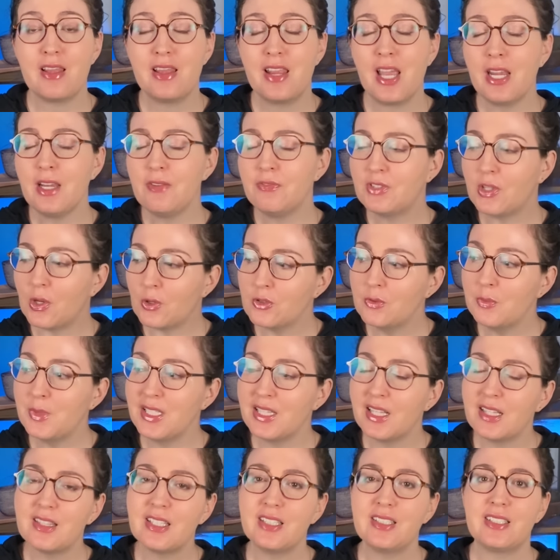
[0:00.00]
they've told
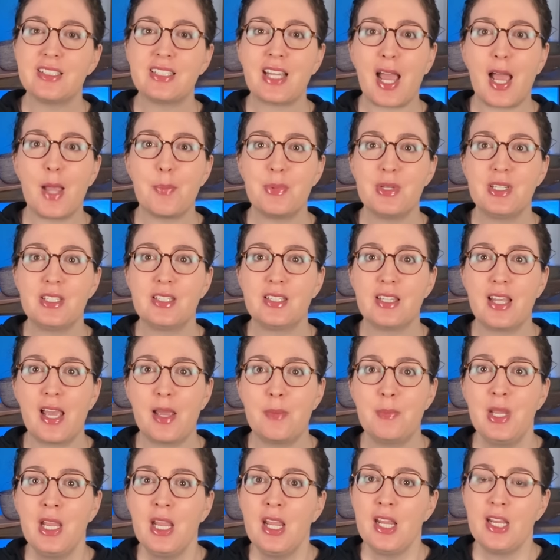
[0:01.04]
me that this has happened to
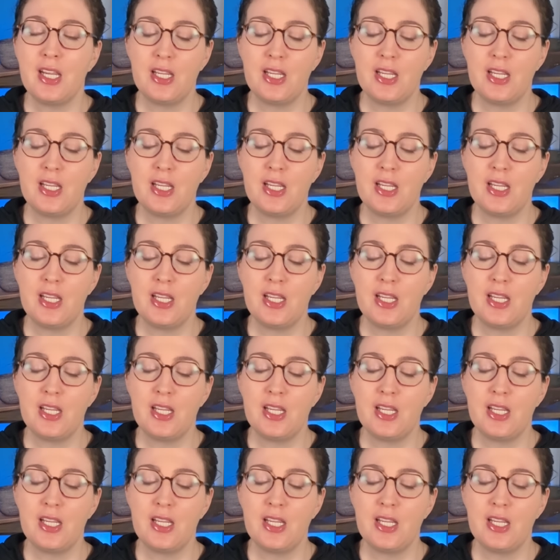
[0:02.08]
them